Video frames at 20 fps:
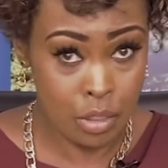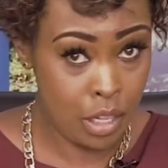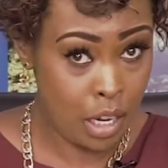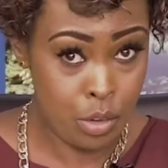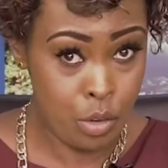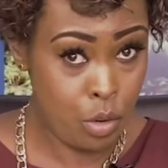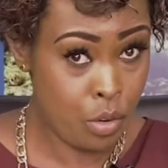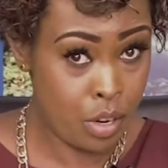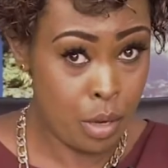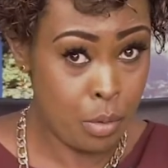are
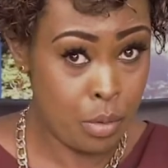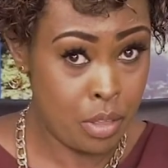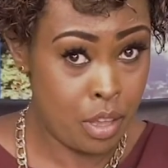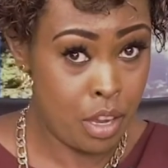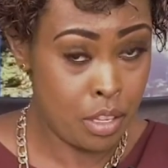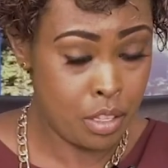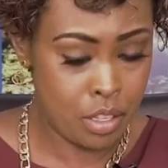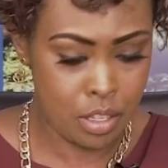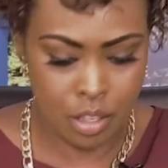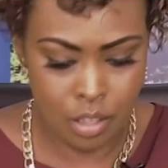you okay with the
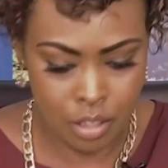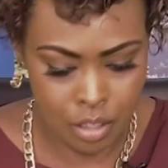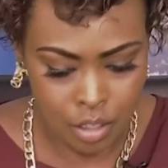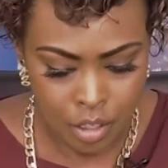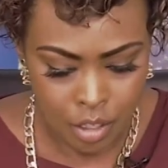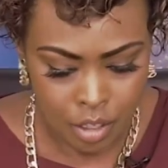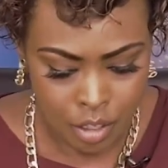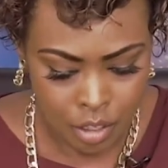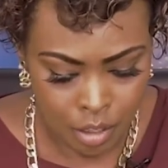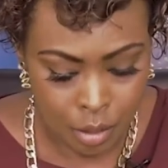answer?
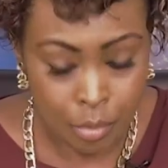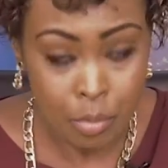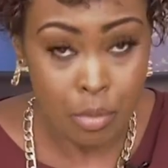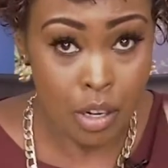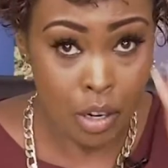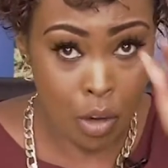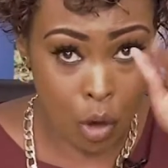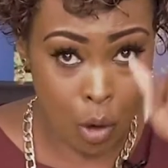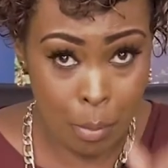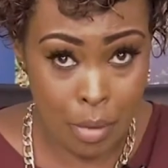
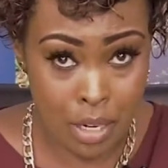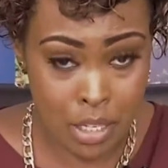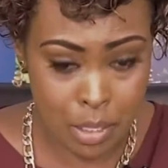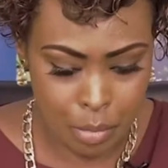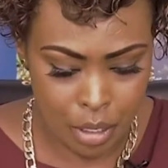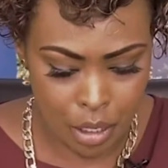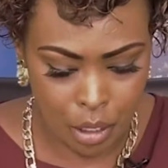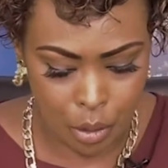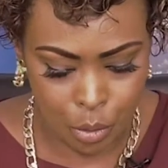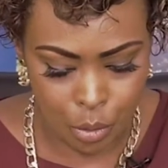Comment
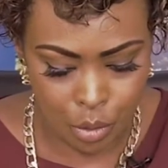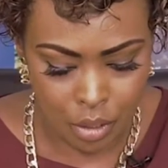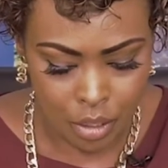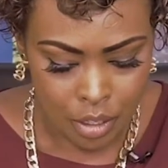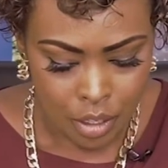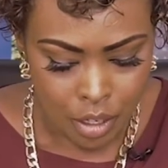below.